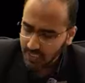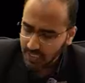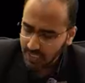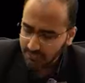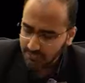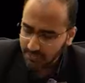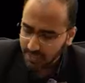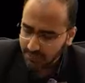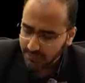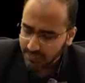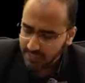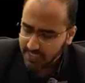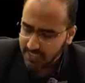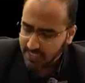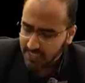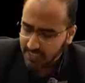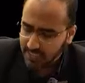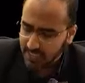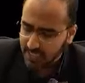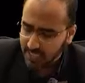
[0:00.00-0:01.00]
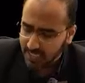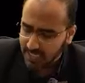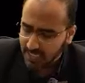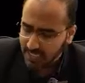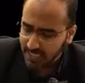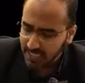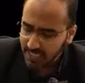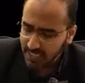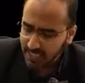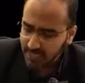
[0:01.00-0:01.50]
in Mapleson
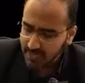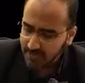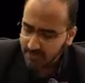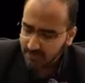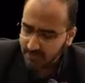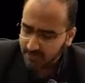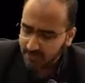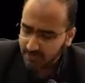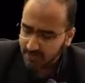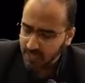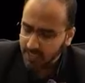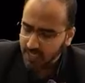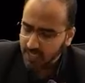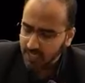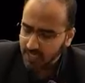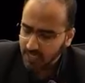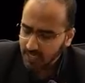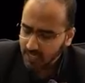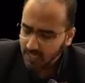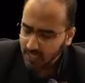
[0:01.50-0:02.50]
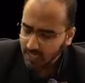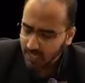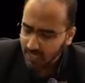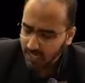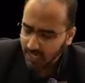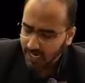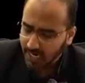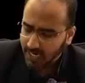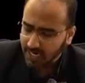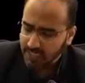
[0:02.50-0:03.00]
A, B
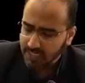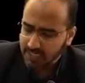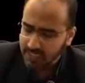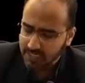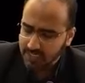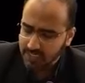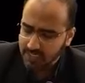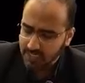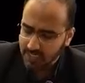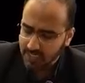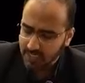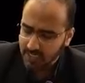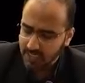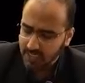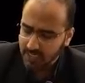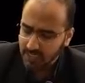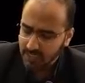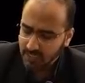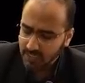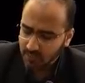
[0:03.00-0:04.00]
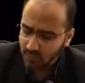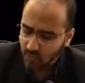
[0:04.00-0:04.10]
and C,